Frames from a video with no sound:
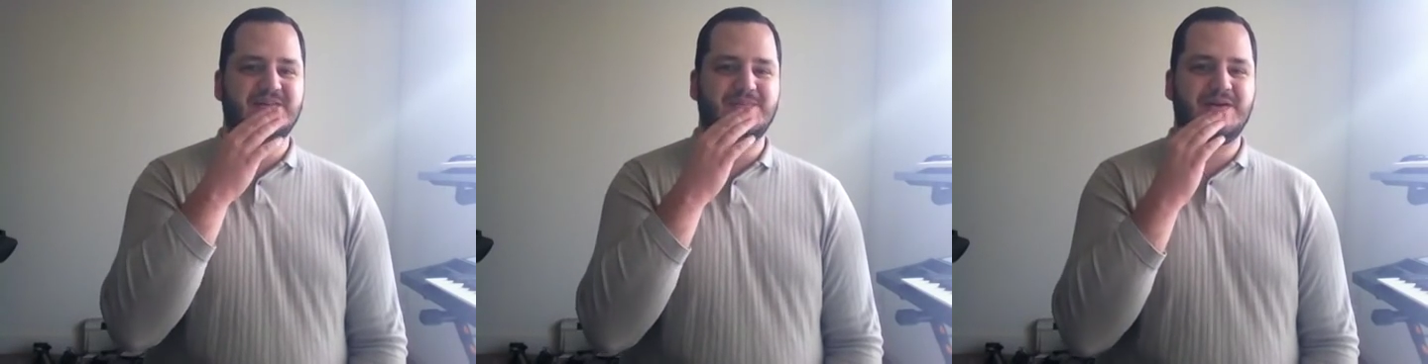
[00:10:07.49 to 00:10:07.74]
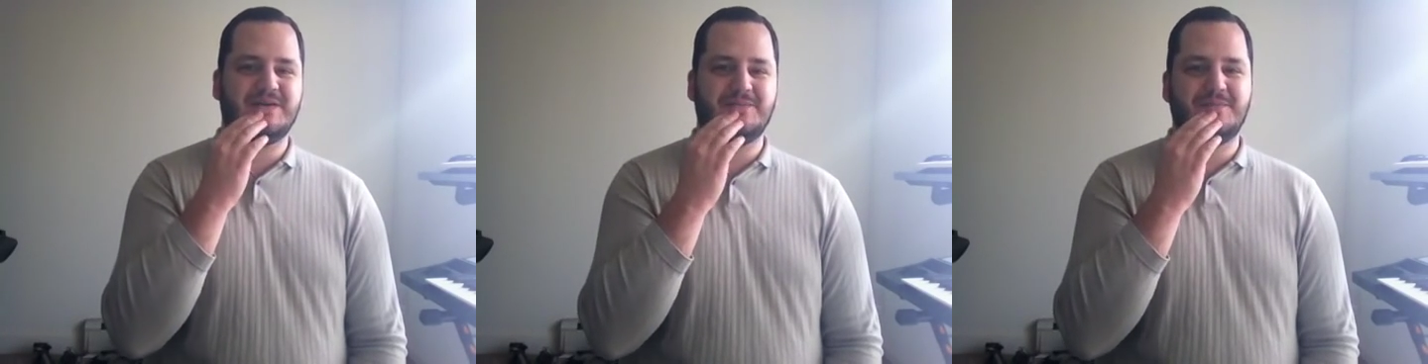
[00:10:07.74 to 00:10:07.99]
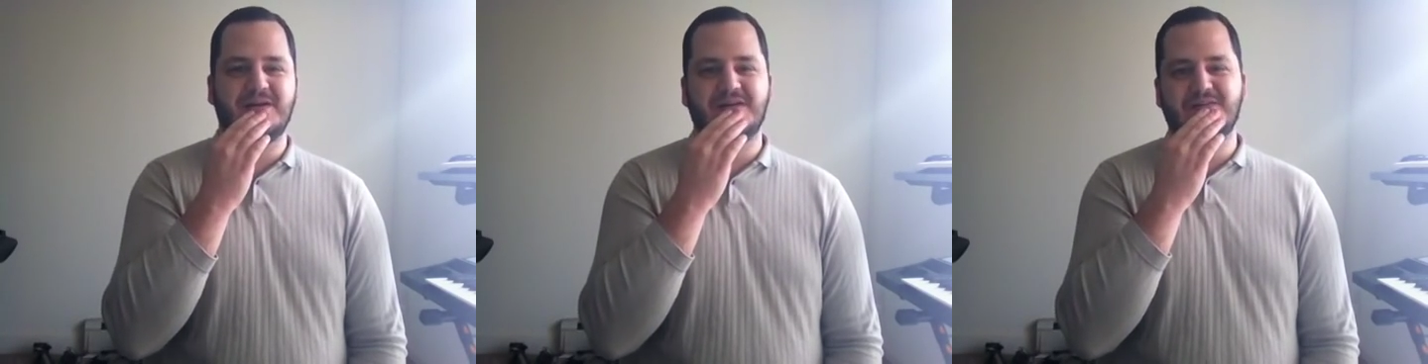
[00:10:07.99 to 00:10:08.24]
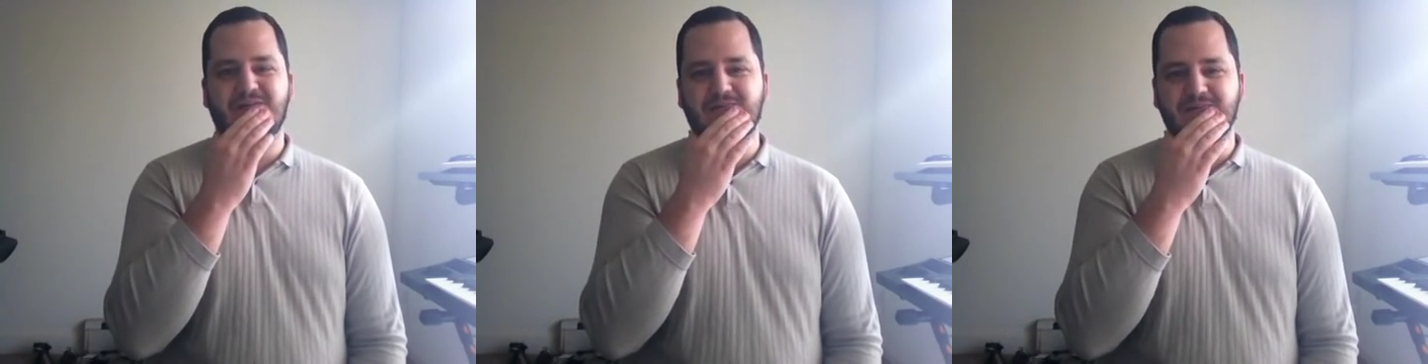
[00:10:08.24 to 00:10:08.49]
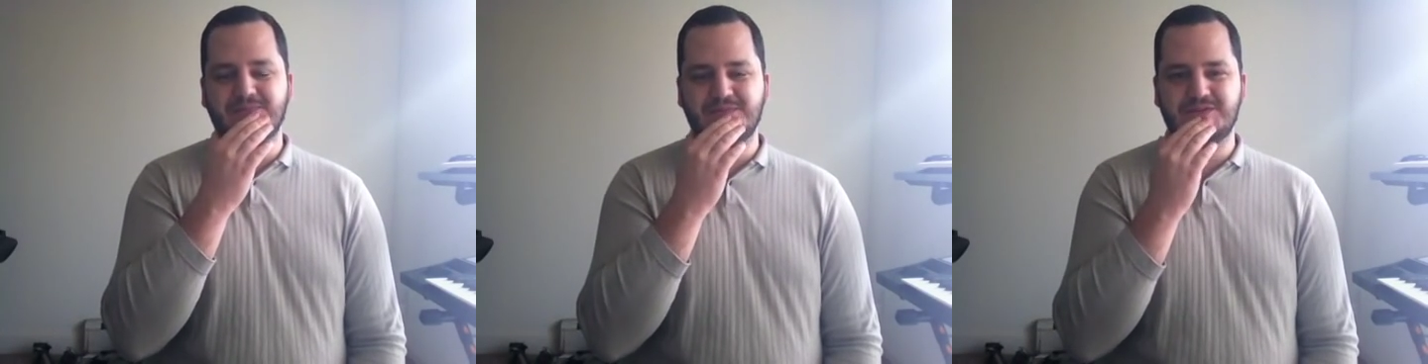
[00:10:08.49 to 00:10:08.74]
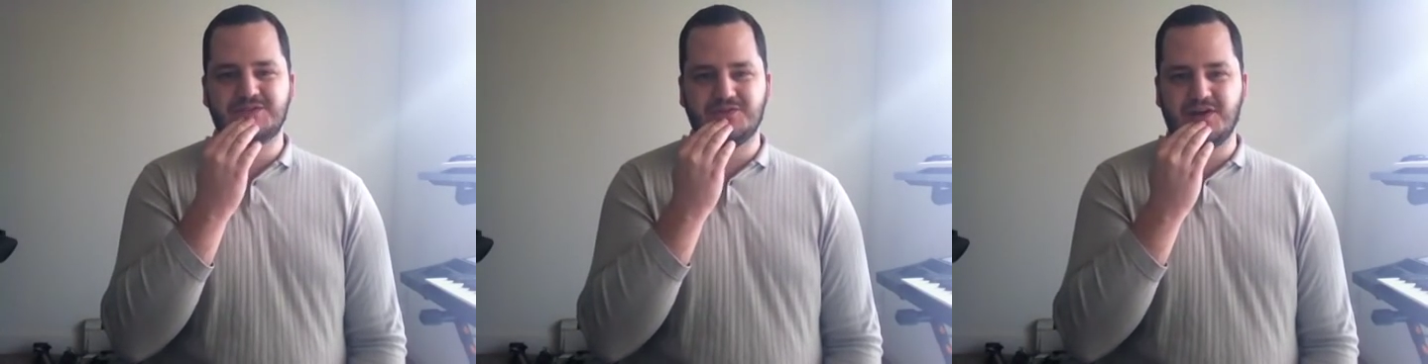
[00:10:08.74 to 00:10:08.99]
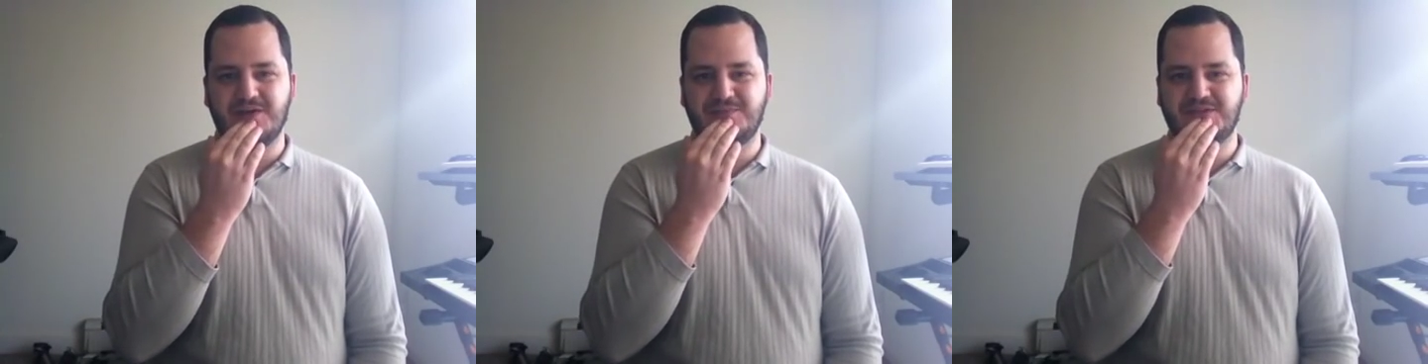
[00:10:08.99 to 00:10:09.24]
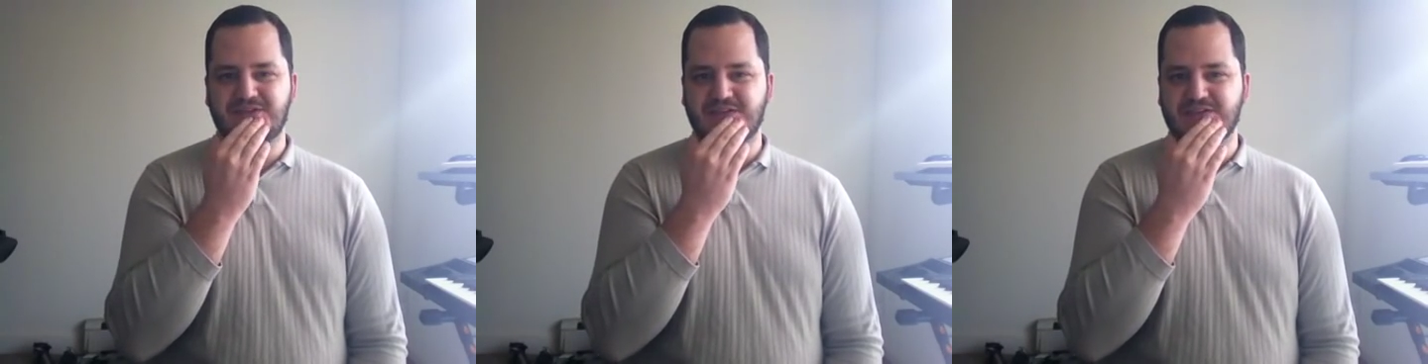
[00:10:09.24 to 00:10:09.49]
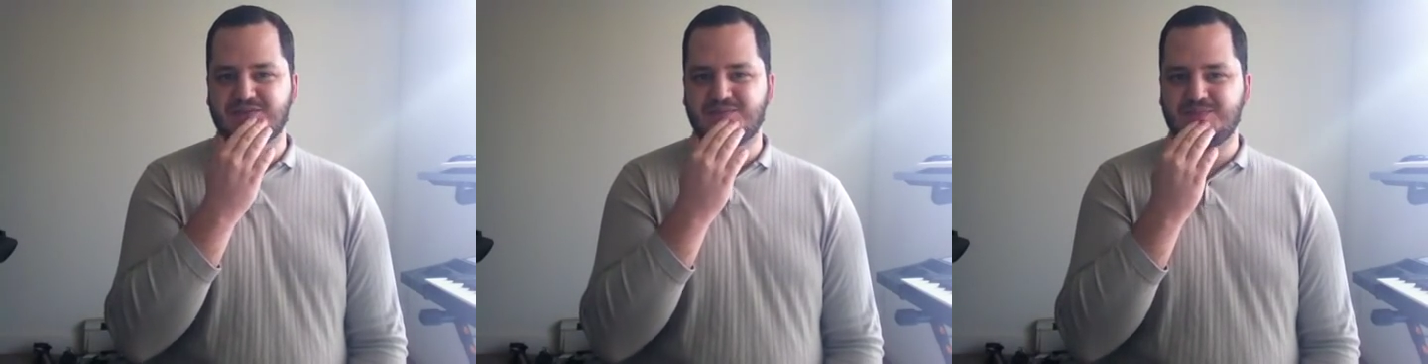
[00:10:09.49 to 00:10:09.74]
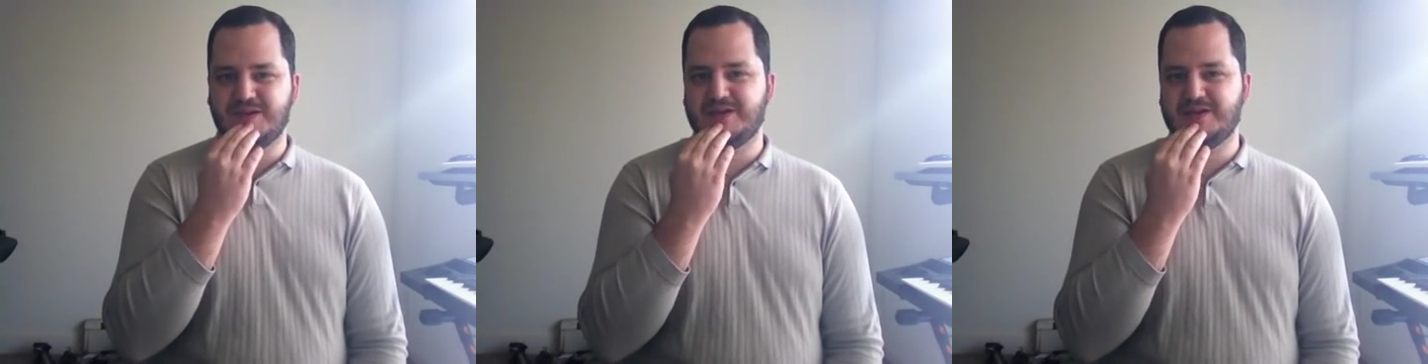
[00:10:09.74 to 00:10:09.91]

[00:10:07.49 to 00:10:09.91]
Michael Powell described this